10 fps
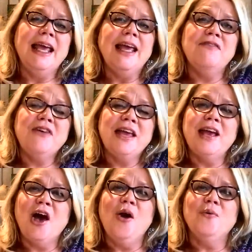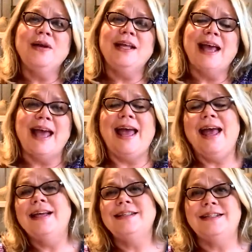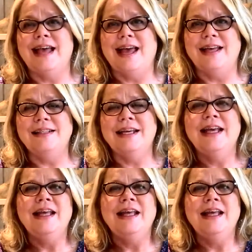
if he already has that,